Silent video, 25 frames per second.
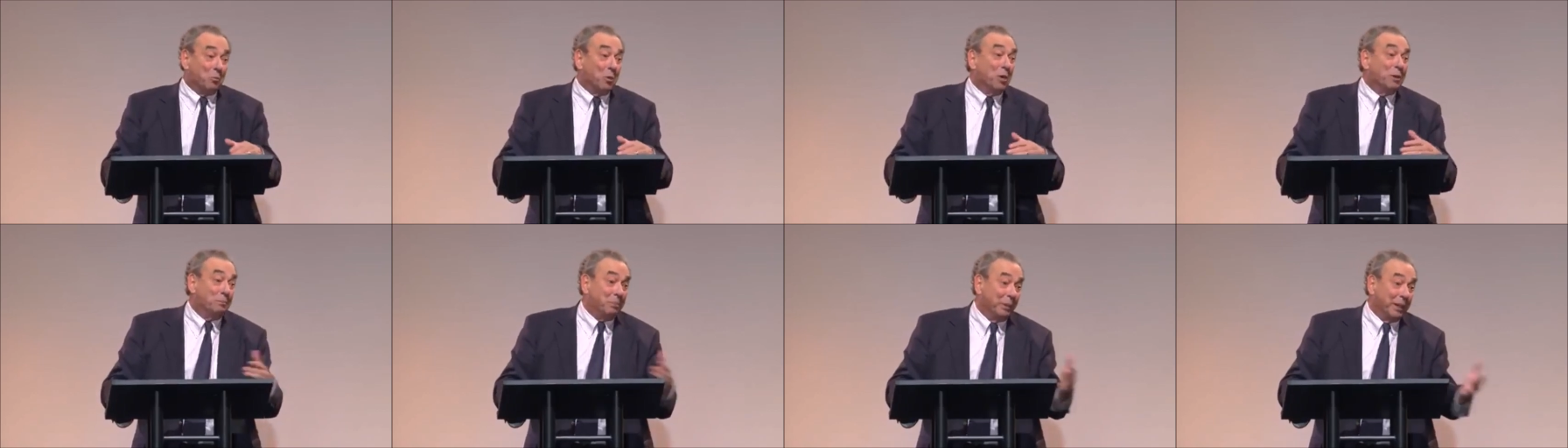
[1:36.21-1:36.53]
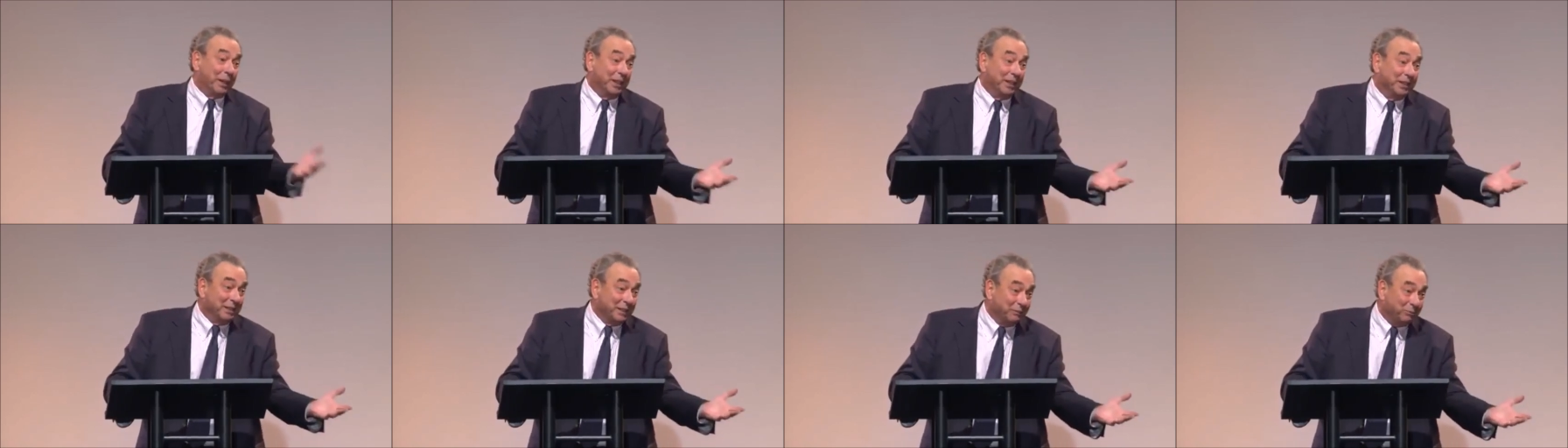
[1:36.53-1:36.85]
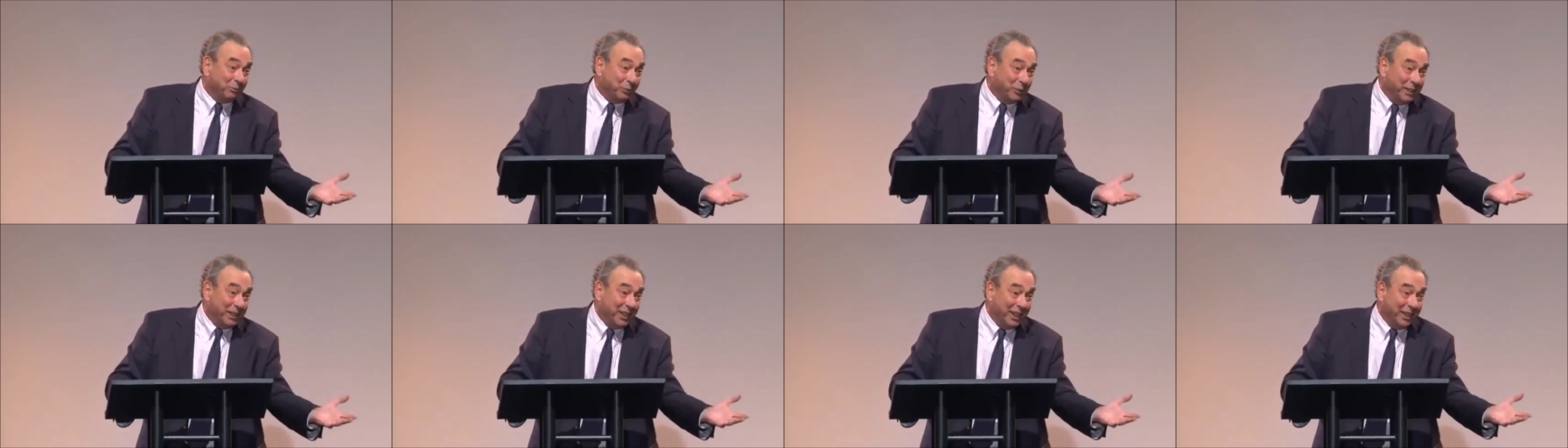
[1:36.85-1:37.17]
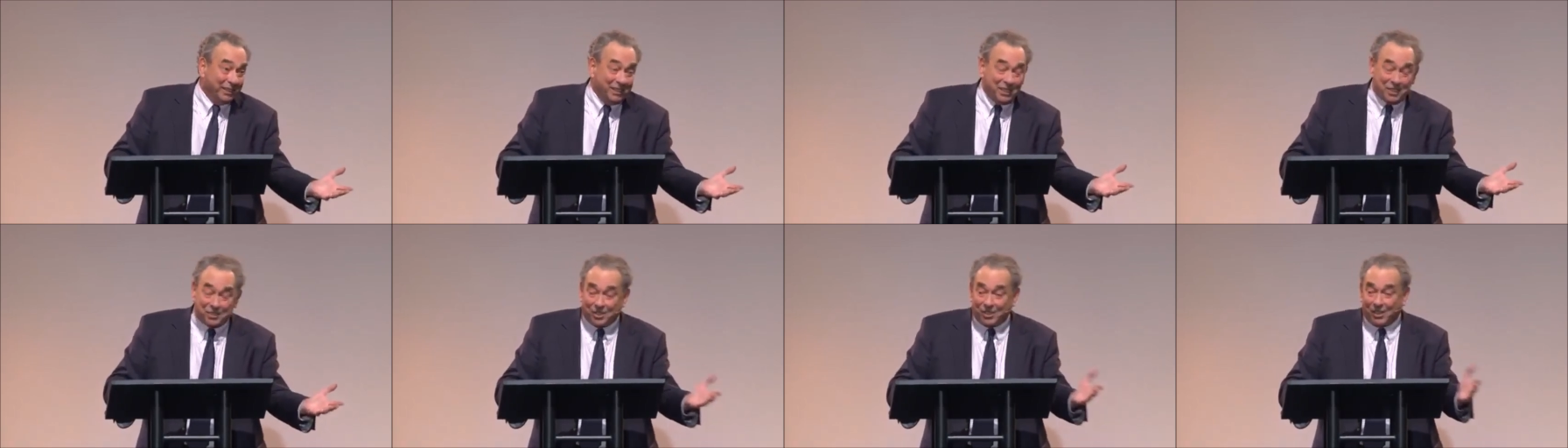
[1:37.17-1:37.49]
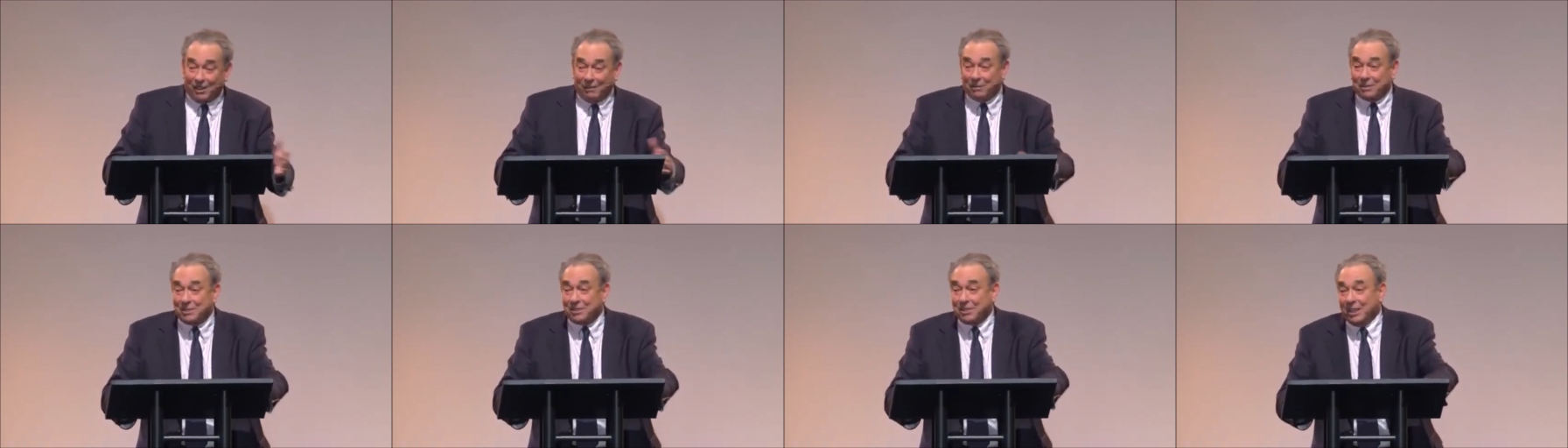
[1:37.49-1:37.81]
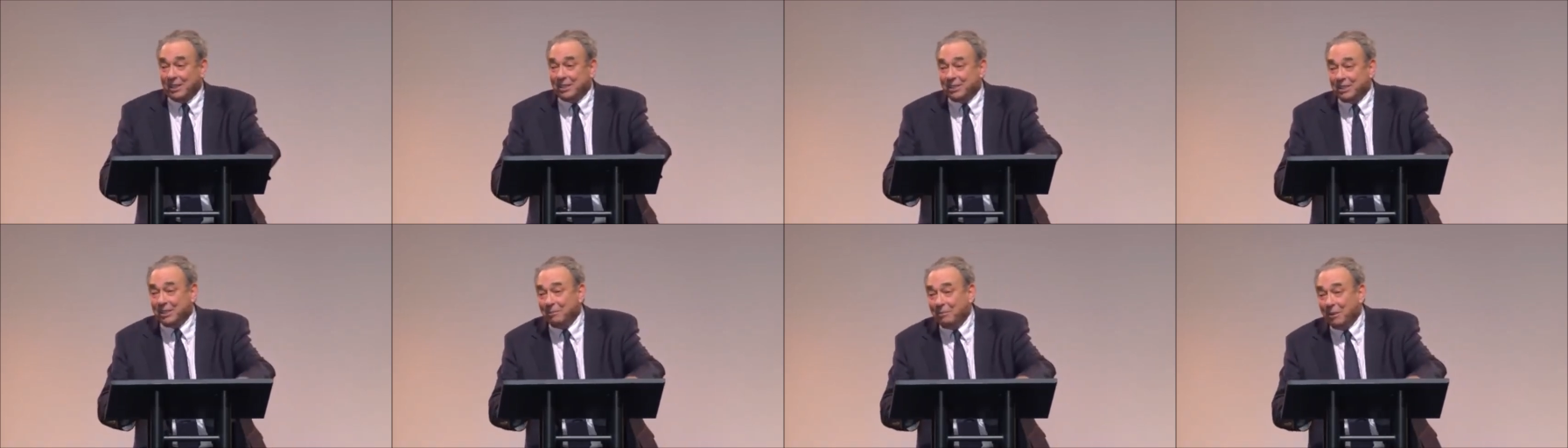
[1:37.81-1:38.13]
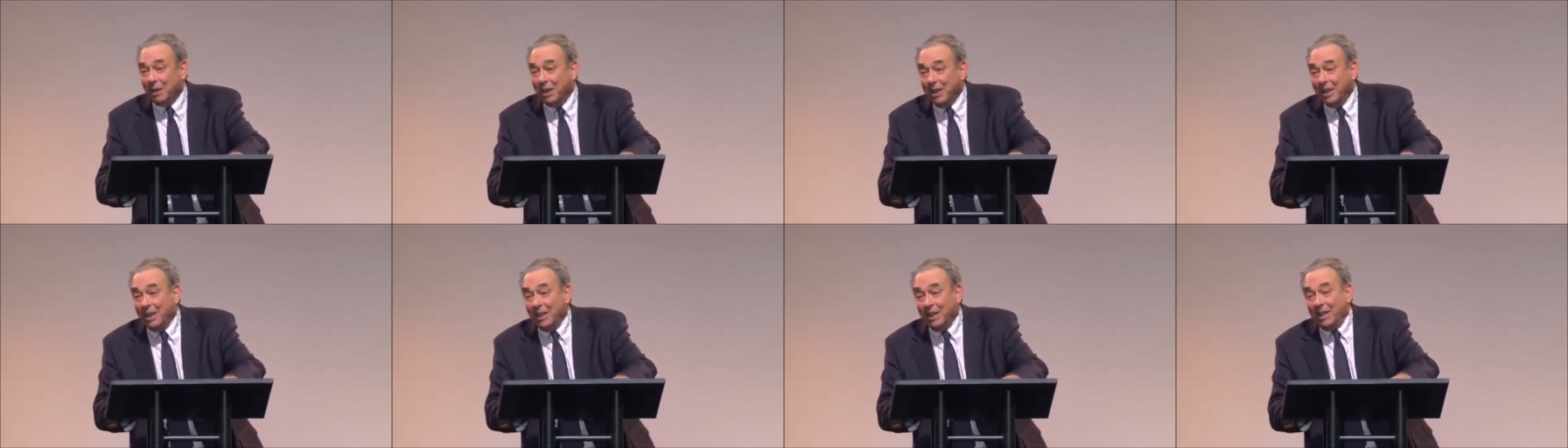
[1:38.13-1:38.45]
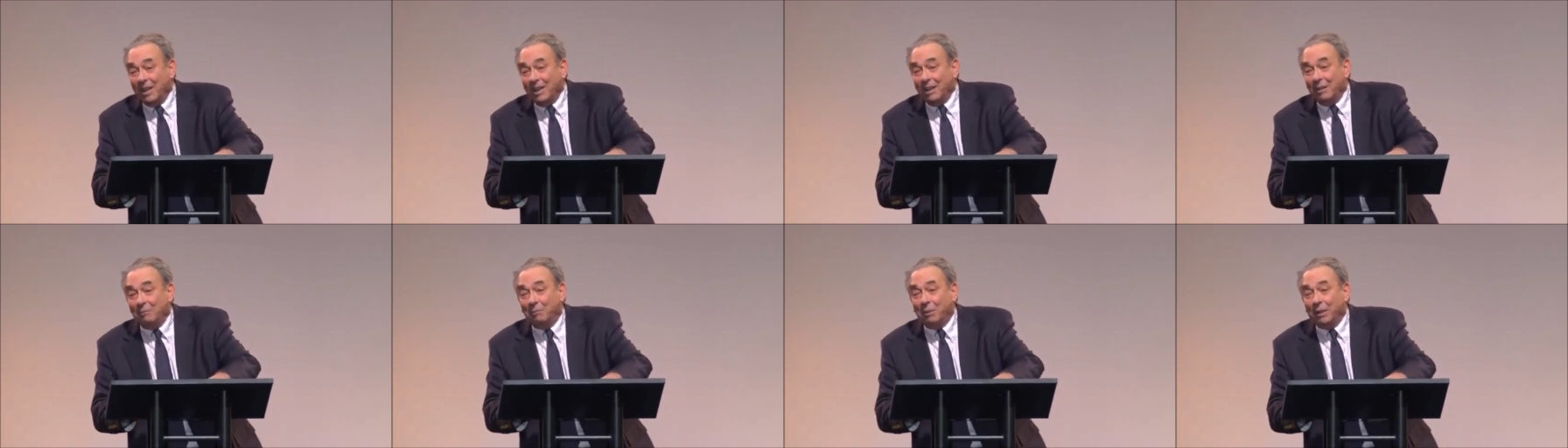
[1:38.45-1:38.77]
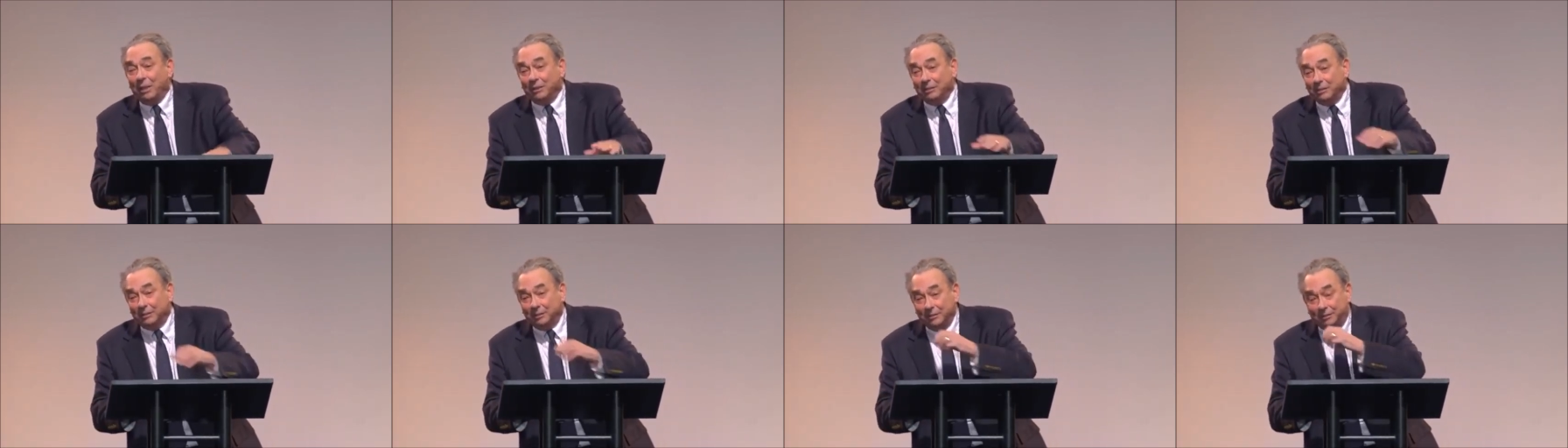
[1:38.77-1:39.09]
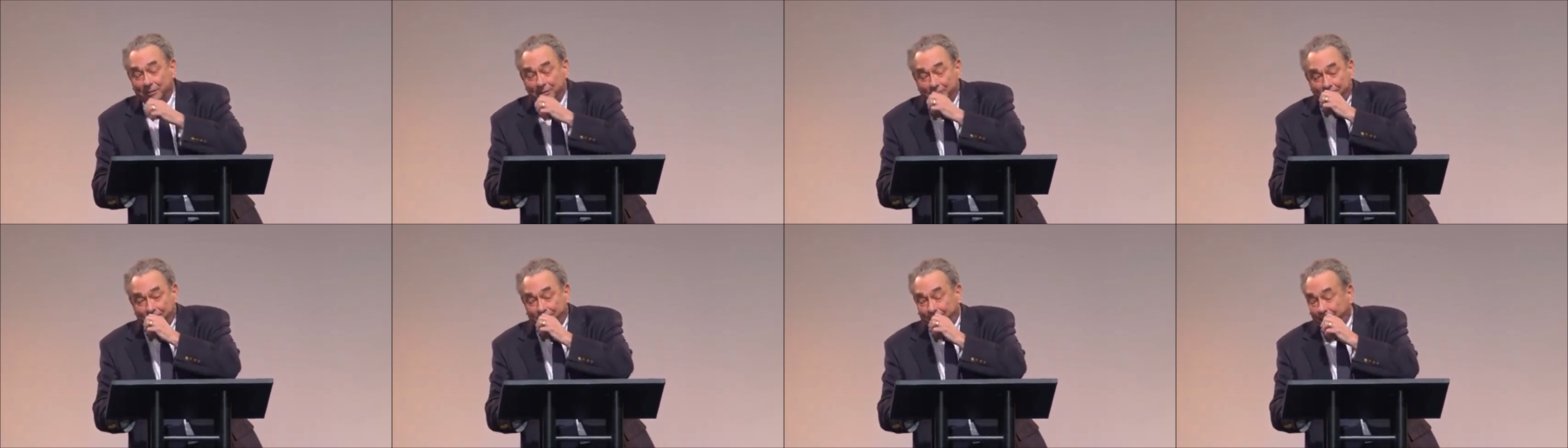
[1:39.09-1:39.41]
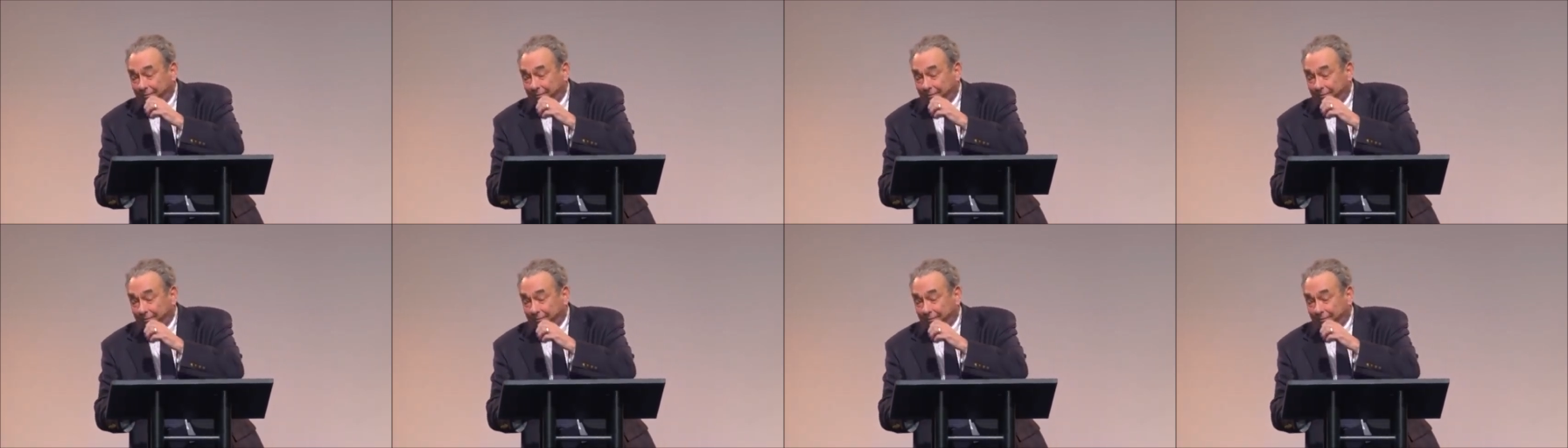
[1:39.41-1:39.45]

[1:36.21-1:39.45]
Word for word: would be if we had this conversation. But, but